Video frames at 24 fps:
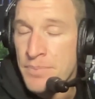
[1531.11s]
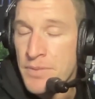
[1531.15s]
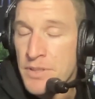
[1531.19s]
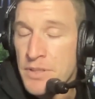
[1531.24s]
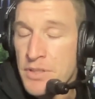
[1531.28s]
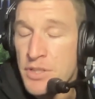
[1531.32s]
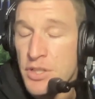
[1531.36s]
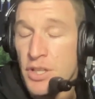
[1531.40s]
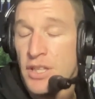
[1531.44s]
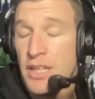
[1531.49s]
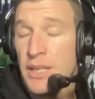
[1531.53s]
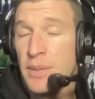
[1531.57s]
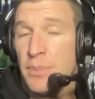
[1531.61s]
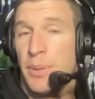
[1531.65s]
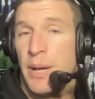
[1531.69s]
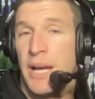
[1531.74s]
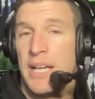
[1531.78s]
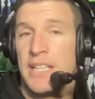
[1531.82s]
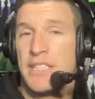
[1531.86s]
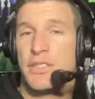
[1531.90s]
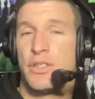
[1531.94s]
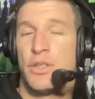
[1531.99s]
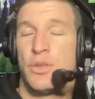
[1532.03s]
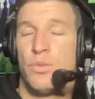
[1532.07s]
Certainly
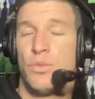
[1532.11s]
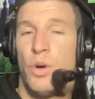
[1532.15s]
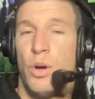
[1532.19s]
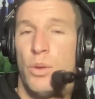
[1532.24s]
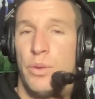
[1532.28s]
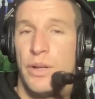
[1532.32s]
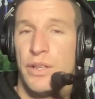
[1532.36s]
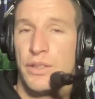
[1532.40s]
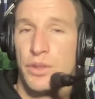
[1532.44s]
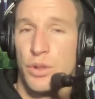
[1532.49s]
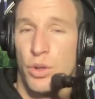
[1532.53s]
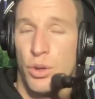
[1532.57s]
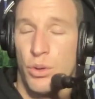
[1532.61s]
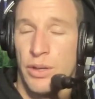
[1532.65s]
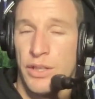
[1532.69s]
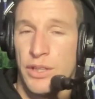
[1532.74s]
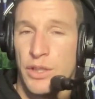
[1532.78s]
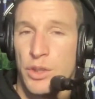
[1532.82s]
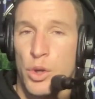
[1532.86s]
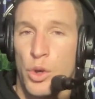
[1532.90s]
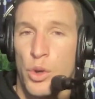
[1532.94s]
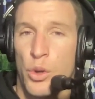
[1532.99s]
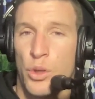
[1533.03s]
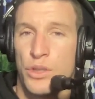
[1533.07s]
based on what we saw
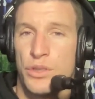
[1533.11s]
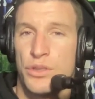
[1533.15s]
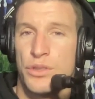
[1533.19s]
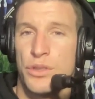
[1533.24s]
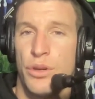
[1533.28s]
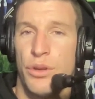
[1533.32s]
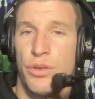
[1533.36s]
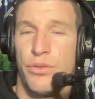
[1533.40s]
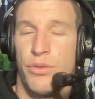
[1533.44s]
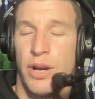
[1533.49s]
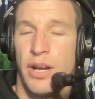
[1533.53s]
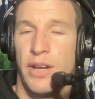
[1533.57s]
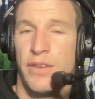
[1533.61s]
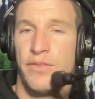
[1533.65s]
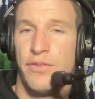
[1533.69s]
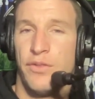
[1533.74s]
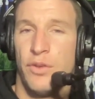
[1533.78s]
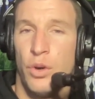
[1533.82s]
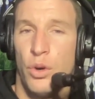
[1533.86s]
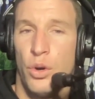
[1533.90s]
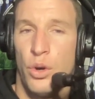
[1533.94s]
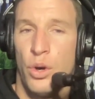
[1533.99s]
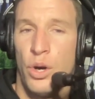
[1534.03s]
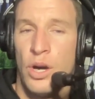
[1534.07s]
in quarters 2, 3, and
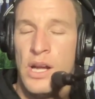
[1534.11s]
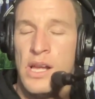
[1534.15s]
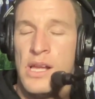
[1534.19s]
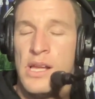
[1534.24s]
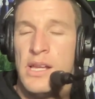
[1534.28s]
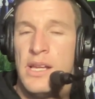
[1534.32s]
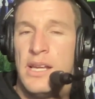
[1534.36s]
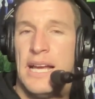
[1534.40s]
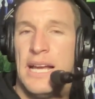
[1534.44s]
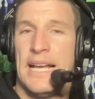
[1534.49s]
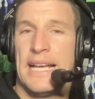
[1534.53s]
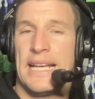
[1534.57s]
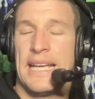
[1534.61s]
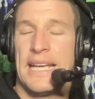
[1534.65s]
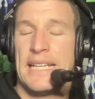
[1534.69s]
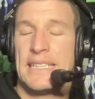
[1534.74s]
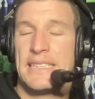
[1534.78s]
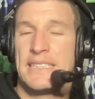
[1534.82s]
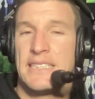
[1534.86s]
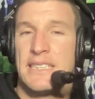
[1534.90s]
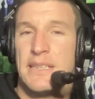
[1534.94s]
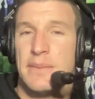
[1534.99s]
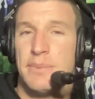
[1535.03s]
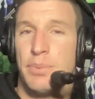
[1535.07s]
4
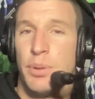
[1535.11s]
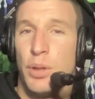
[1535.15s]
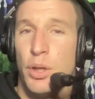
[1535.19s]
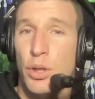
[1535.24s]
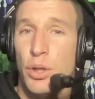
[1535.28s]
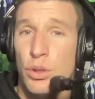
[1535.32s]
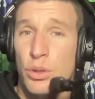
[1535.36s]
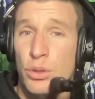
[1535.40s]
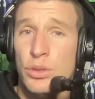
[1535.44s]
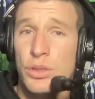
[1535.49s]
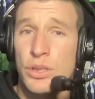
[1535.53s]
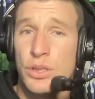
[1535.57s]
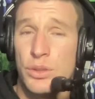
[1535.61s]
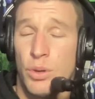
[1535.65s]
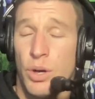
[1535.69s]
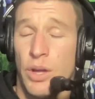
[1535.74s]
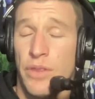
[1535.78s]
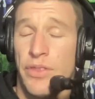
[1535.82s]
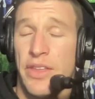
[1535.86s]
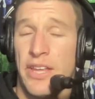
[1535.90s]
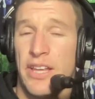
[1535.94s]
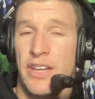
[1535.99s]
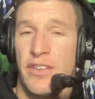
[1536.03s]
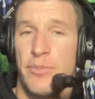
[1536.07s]
against the Blues, who I
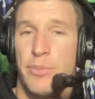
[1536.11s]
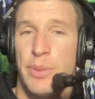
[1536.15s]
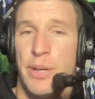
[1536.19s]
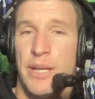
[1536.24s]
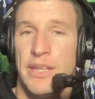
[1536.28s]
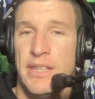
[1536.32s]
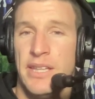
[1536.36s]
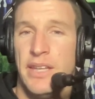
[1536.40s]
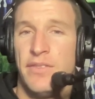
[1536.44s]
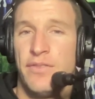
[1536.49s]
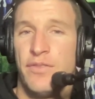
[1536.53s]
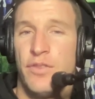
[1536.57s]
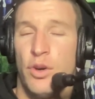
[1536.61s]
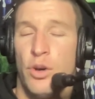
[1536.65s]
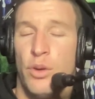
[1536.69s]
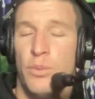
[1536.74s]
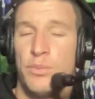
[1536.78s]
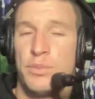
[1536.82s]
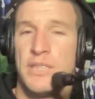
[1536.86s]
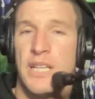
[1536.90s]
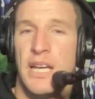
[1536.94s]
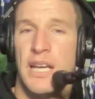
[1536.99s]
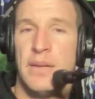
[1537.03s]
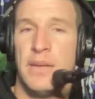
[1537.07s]
think have been the
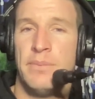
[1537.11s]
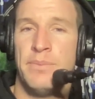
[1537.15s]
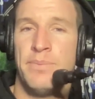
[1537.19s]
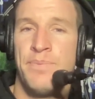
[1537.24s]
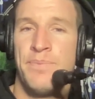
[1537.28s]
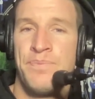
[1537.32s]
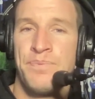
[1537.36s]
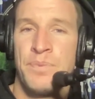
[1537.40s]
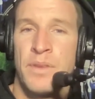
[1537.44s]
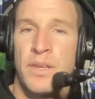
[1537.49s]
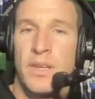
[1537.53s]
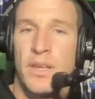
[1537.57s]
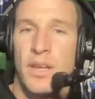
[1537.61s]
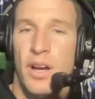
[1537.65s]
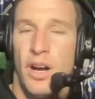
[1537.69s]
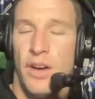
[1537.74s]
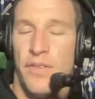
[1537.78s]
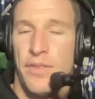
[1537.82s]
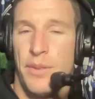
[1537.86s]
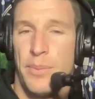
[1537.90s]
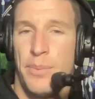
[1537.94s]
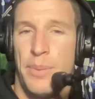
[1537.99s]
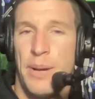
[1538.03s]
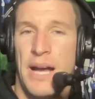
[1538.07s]
informed team
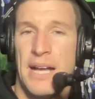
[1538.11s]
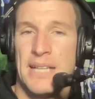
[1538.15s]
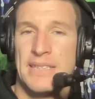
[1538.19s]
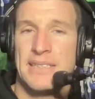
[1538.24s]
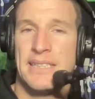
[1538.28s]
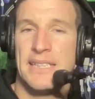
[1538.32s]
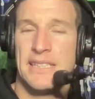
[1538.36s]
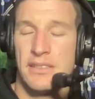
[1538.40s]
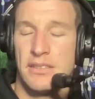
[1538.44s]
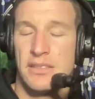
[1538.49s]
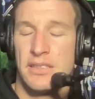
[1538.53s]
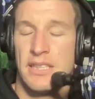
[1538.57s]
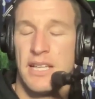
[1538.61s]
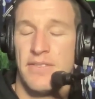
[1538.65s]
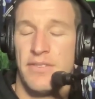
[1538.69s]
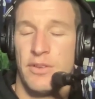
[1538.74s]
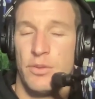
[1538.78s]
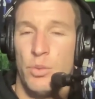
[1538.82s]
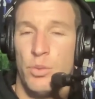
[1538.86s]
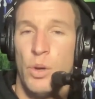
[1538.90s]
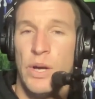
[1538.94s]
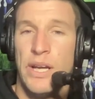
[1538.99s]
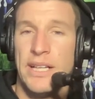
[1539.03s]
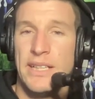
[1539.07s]
of the past 6 or
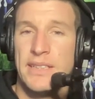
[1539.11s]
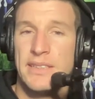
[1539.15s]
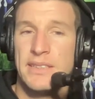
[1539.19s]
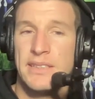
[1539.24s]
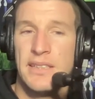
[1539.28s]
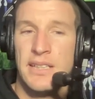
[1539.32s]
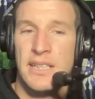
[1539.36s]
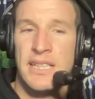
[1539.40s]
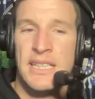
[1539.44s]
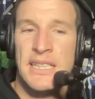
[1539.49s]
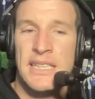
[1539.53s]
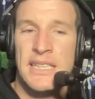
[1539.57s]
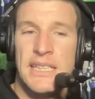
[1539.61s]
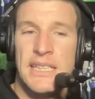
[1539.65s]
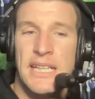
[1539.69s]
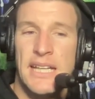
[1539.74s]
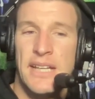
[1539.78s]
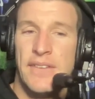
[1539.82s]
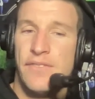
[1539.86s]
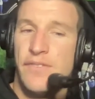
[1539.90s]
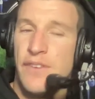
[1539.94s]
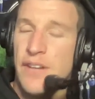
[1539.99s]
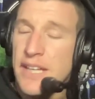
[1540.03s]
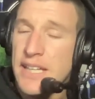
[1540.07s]
7 weeks.
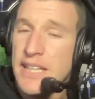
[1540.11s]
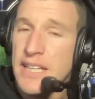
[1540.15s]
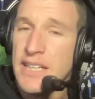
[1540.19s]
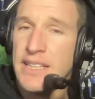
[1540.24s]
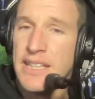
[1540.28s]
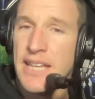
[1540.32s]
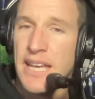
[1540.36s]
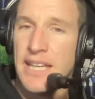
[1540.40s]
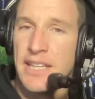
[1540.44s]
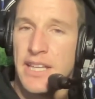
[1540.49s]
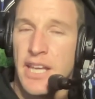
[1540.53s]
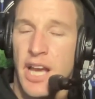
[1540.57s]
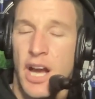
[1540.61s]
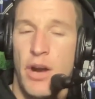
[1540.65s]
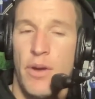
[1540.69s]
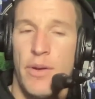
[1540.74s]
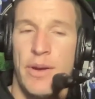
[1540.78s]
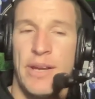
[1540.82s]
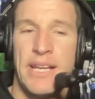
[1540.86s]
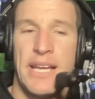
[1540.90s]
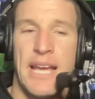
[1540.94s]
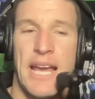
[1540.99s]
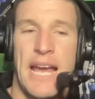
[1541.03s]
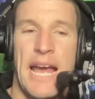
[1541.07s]
If he can get
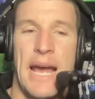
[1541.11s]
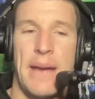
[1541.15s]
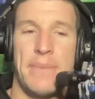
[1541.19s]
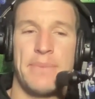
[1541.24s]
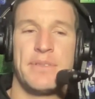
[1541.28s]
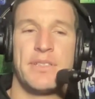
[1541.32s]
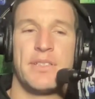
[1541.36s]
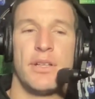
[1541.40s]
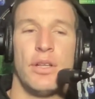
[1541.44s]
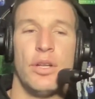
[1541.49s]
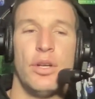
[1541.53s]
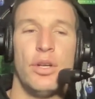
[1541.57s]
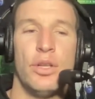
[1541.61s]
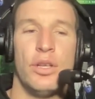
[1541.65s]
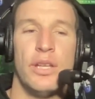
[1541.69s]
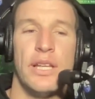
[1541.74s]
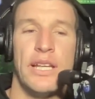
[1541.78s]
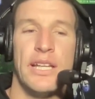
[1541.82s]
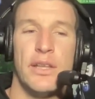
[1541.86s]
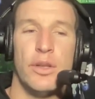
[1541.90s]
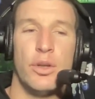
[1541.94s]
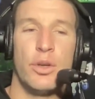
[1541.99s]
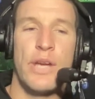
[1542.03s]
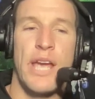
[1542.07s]
going,
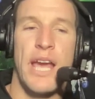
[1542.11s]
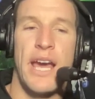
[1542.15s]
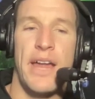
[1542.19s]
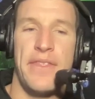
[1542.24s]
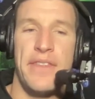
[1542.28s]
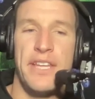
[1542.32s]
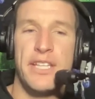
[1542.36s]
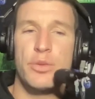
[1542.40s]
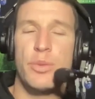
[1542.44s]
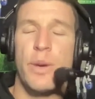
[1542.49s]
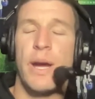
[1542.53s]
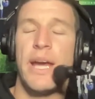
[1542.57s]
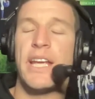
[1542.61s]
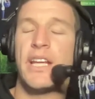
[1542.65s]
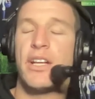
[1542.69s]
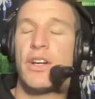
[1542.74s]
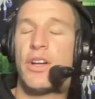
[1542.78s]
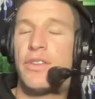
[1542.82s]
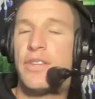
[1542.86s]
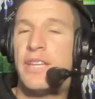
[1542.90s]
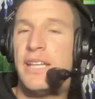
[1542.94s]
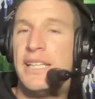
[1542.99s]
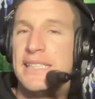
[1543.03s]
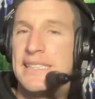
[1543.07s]
absolutely look out. This week
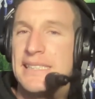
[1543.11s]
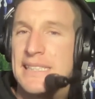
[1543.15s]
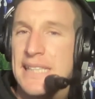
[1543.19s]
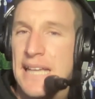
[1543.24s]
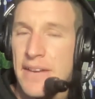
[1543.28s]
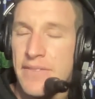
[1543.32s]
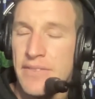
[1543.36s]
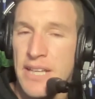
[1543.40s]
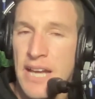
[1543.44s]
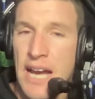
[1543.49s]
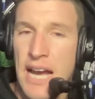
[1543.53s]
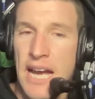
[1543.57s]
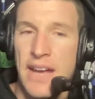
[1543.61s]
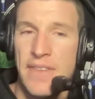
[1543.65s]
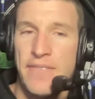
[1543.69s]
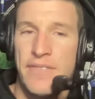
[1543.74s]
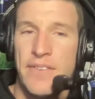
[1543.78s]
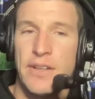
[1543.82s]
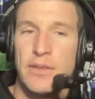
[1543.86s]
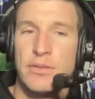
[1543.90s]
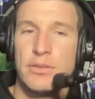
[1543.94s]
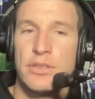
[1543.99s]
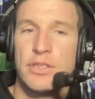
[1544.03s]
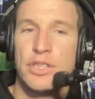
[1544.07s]
on the 7
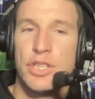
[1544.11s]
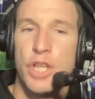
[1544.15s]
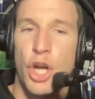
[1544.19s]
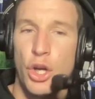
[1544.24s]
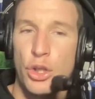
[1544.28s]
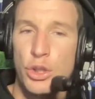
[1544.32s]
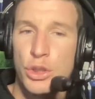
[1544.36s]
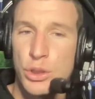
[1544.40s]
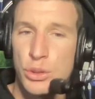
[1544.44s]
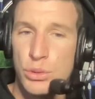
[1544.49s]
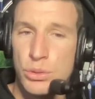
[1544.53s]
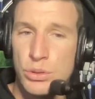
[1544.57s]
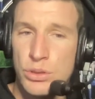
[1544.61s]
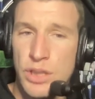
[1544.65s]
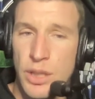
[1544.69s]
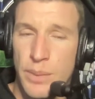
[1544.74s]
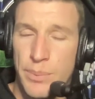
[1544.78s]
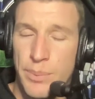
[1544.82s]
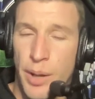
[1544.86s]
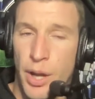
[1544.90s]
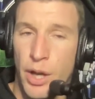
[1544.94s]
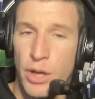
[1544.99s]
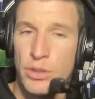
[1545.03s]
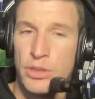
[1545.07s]
AFL socials, I
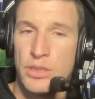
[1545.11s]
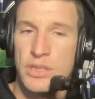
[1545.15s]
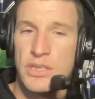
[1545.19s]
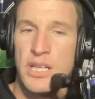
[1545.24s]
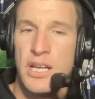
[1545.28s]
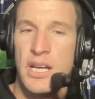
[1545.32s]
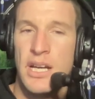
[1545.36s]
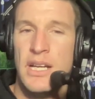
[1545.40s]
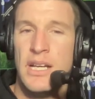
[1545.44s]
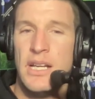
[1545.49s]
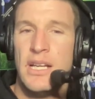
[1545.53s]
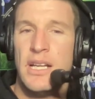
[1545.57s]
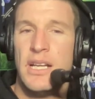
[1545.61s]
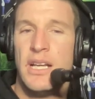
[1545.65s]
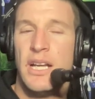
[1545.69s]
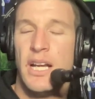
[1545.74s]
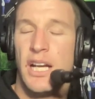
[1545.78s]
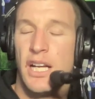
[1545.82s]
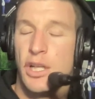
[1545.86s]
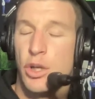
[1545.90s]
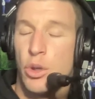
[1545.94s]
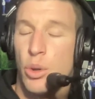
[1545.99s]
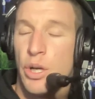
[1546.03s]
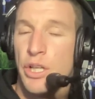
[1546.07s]
posed
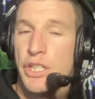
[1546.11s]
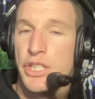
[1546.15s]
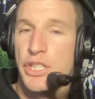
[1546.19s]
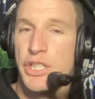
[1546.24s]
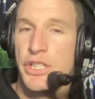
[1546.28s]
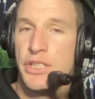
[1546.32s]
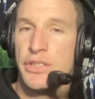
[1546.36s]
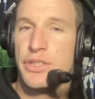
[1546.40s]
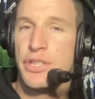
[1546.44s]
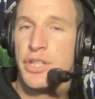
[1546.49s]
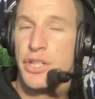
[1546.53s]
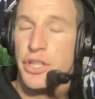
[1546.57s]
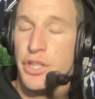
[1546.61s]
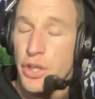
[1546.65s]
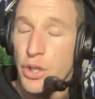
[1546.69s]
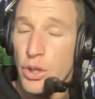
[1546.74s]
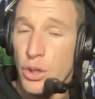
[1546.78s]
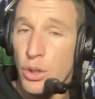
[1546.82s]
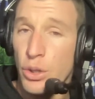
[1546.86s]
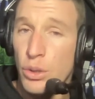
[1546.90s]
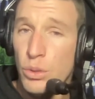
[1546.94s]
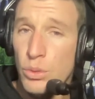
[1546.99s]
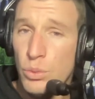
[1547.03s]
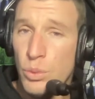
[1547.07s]
a question to
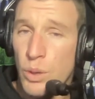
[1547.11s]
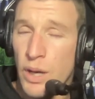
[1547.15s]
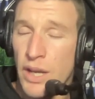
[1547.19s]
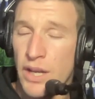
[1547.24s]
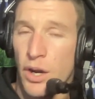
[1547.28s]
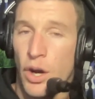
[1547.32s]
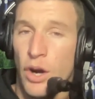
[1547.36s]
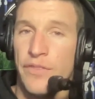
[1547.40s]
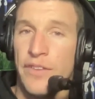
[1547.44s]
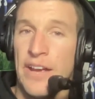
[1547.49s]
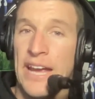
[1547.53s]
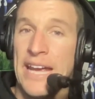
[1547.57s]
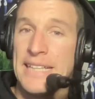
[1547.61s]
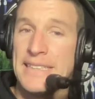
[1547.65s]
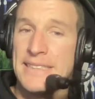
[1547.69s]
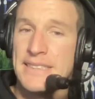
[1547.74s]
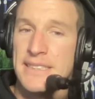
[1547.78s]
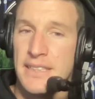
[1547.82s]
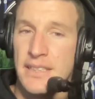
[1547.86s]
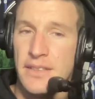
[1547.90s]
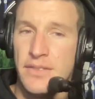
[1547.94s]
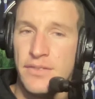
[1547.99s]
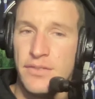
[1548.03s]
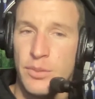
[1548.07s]
you, one I've
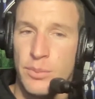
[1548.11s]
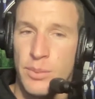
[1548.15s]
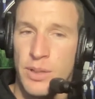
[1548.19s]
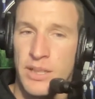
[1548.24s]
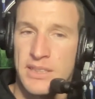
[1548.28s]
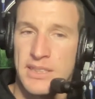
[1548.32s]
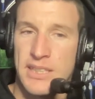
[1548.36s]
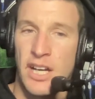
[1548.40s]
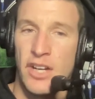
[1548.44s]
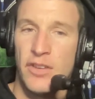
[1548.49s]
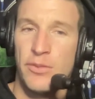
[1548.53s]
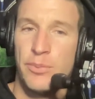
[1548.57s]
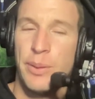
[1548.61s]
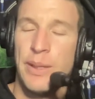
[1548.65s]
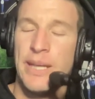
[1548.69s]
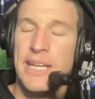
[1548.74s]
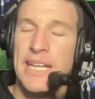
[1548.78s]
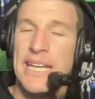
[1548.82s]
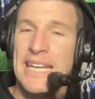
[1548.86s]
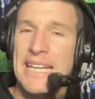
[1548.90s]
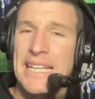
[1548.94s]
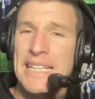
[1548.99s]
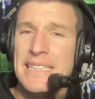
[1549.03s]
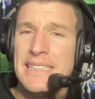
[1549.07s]
answered for myself, but
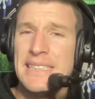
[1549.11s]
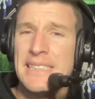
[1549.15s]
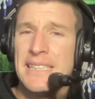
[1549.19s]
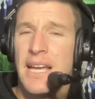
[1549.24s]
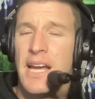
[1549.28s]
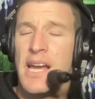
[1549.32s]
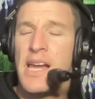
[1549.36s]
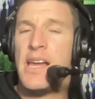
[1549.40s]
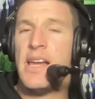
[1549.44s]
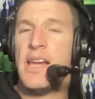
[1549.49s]
is